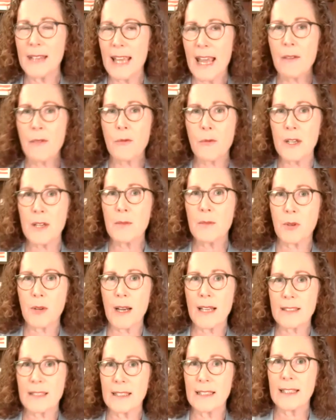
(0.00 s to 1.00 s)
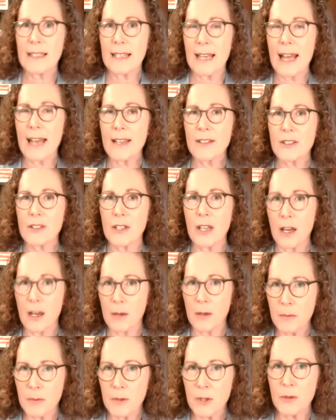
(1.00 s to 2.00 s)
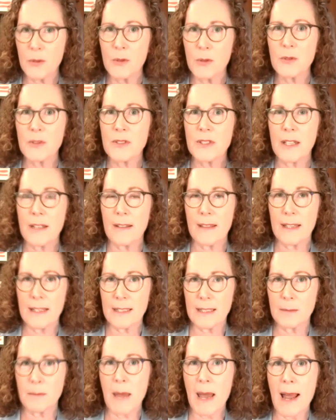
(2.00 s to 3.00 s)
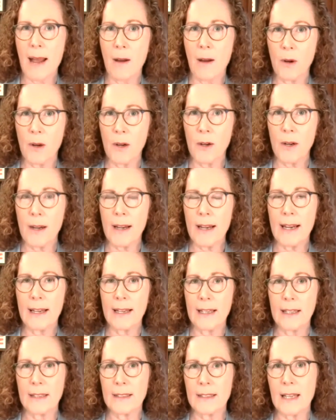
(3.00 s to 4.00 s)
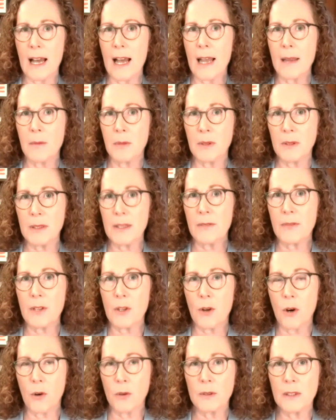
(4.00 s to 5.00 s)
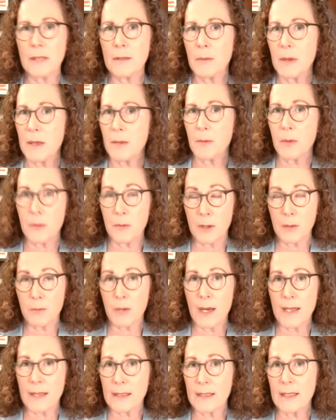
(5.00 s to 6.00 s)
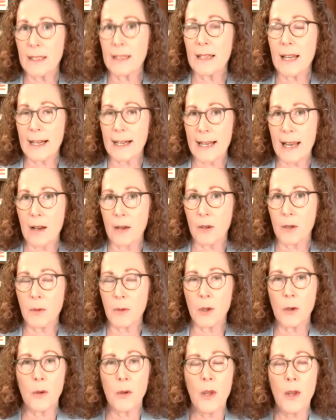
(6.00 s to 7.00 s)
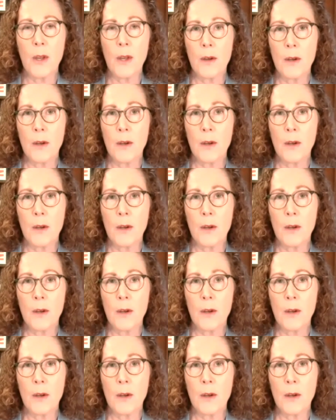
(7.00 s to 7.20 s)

every president has abused this power, and I believe in holding the president accountable,